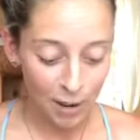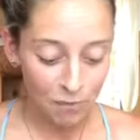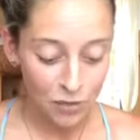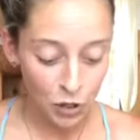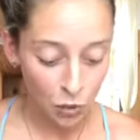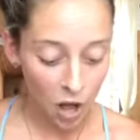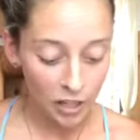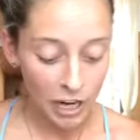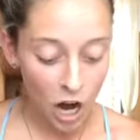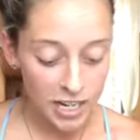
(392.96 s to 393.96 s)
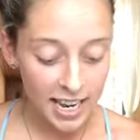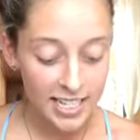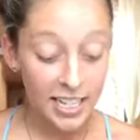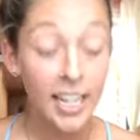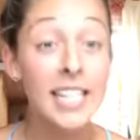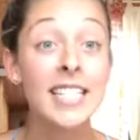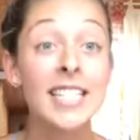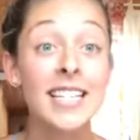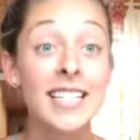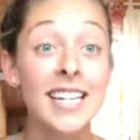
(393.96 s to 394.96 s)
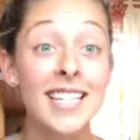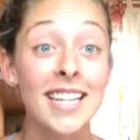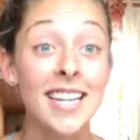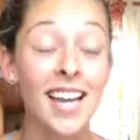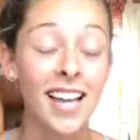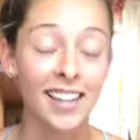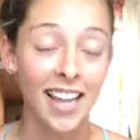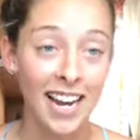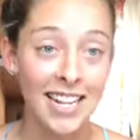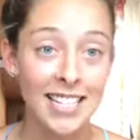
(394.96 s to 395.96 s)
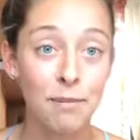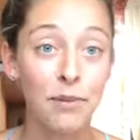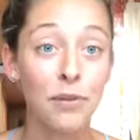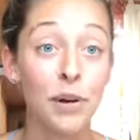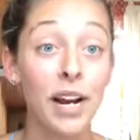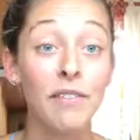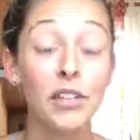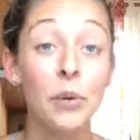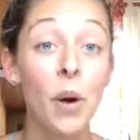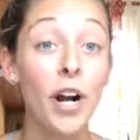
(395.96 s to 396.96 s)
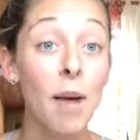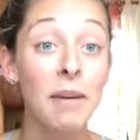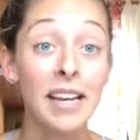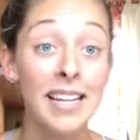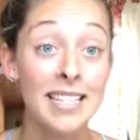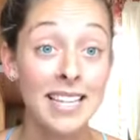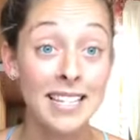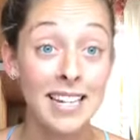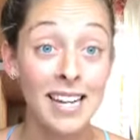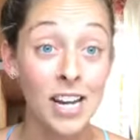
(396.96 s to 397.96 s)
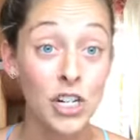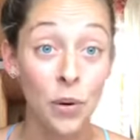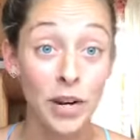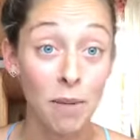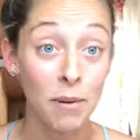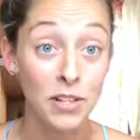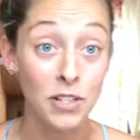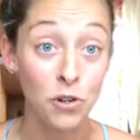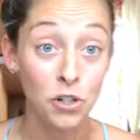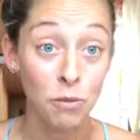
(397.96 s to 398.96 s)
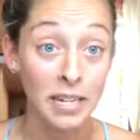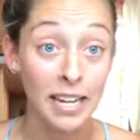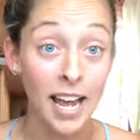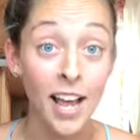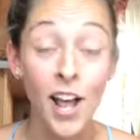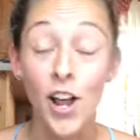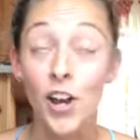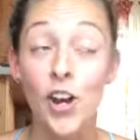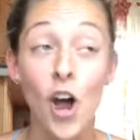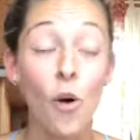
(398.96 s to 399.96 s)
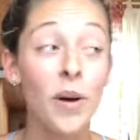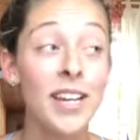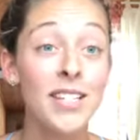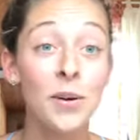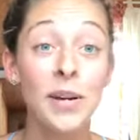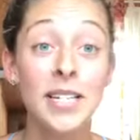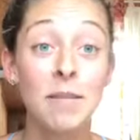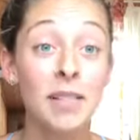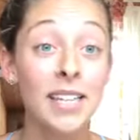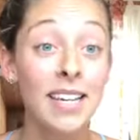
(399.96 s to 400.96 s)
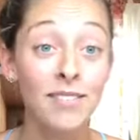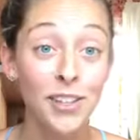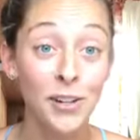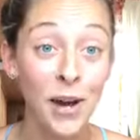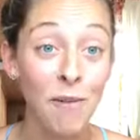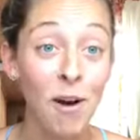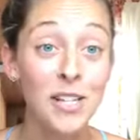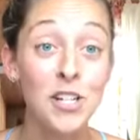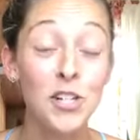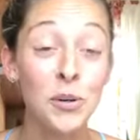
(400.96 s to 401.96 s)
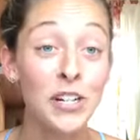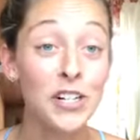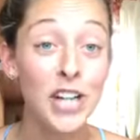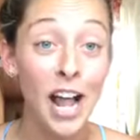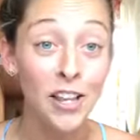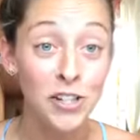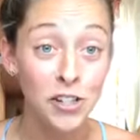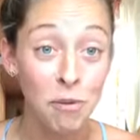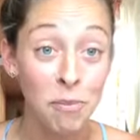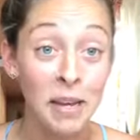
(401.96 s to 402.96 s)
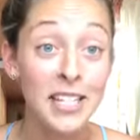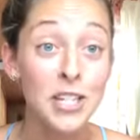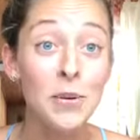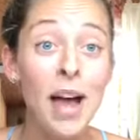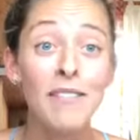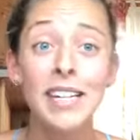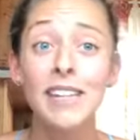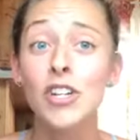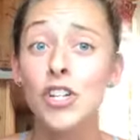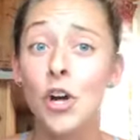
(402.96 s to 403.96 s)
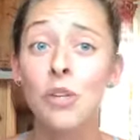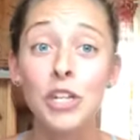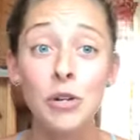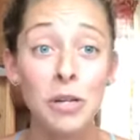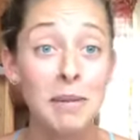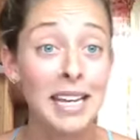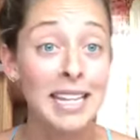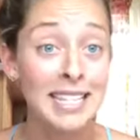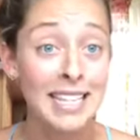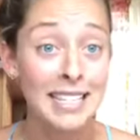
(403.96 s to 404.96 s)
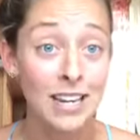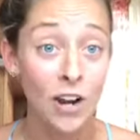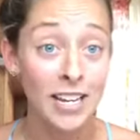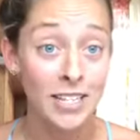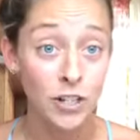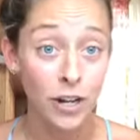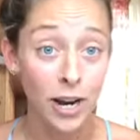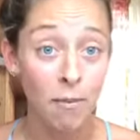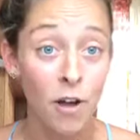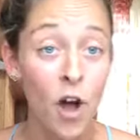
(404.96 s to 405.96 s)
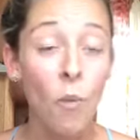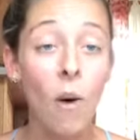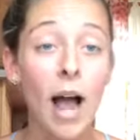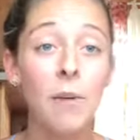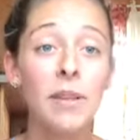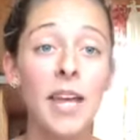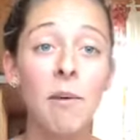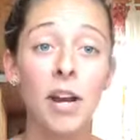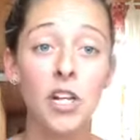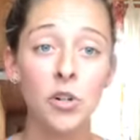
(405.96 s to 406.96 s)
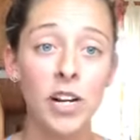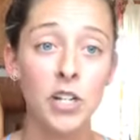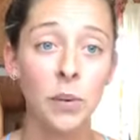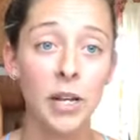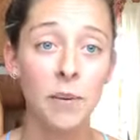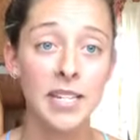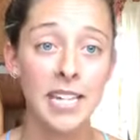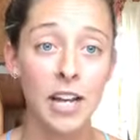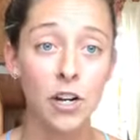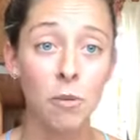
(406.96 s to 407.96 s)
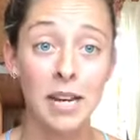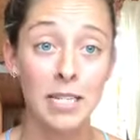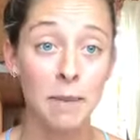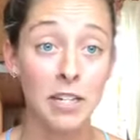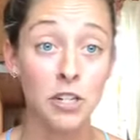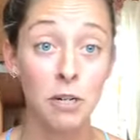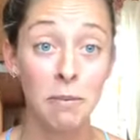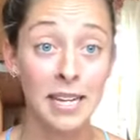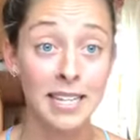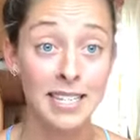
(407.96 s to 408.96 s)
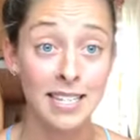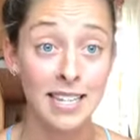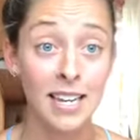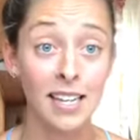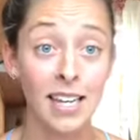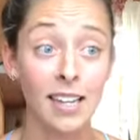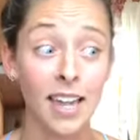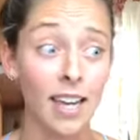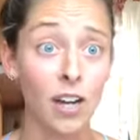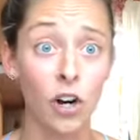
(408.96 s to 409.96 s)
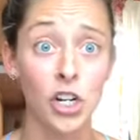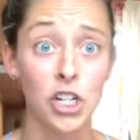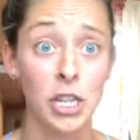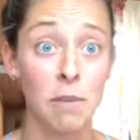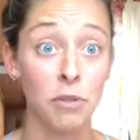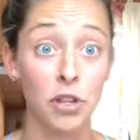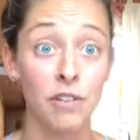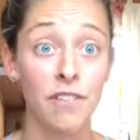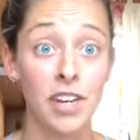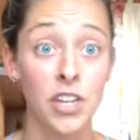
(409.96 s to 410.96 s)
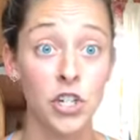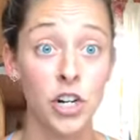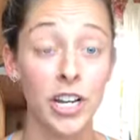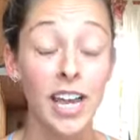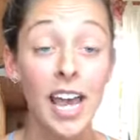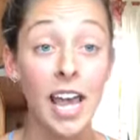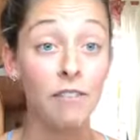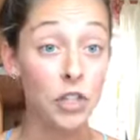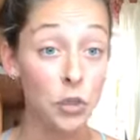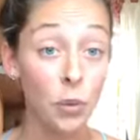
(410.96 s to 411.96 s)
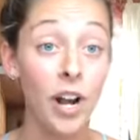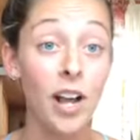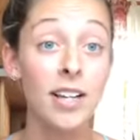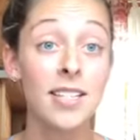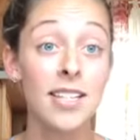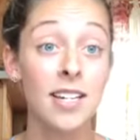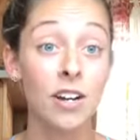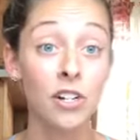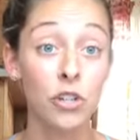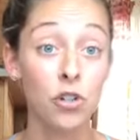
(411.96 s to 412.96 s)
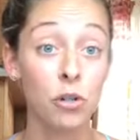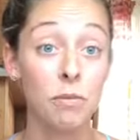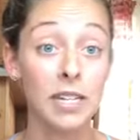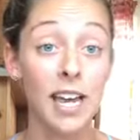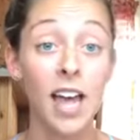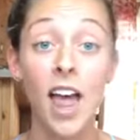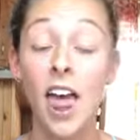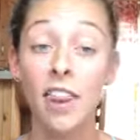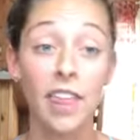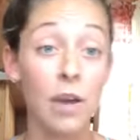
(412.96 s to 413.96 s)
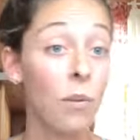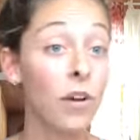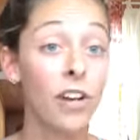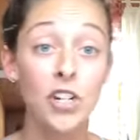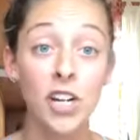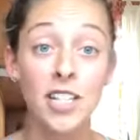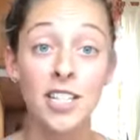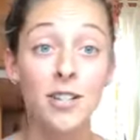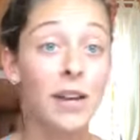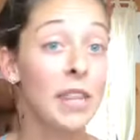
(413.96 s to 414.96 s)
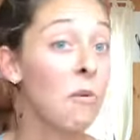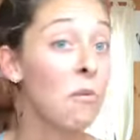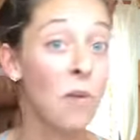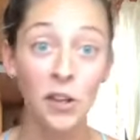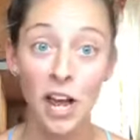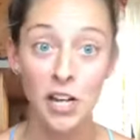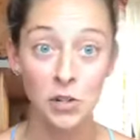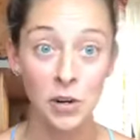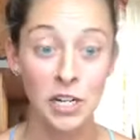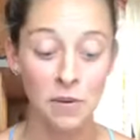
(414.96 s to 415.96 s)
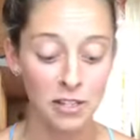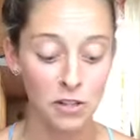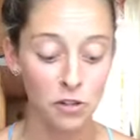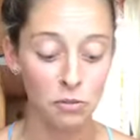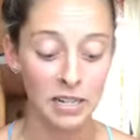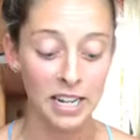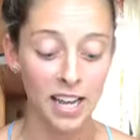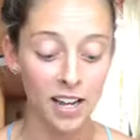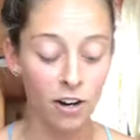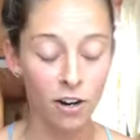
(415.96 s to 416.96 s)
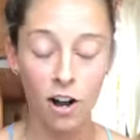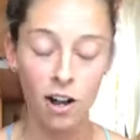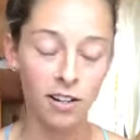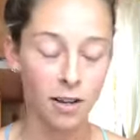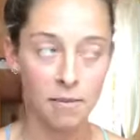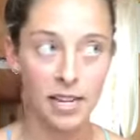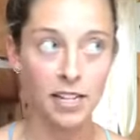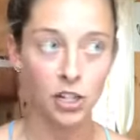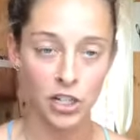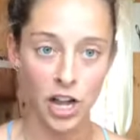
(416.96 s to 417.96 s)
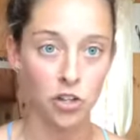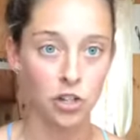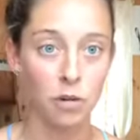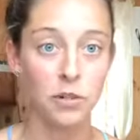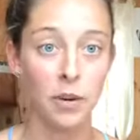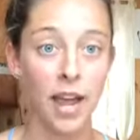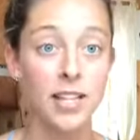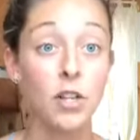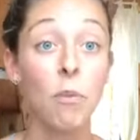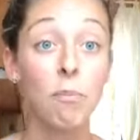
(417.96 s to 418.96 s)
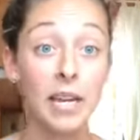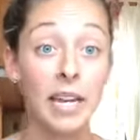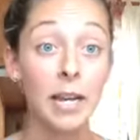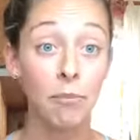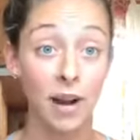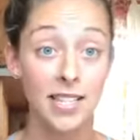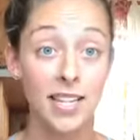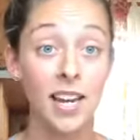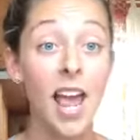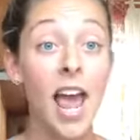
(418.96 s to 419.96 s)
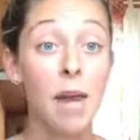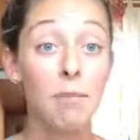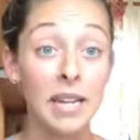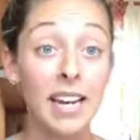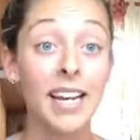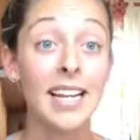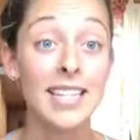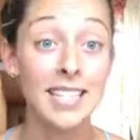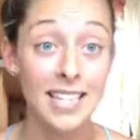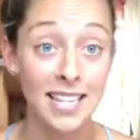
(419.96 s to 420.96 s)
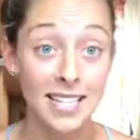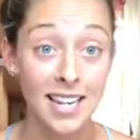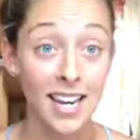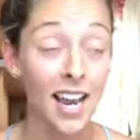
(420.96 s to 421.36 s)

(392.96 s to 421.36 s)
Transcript: So quality content, consistency. Like I said before, if you are not being consistent and showing up on social media, no one is going to believe you and want to join your challenge group, because you haven't even shown that you can be consistent on Instagram. Why would they want to join a 21-day group and expect you to be consistently encouraging them through their fitness journey? If you are not consistent on your social media, they will not trust you and they will not join you on social media or on in your challenge groups, okay? So being present and being consistent.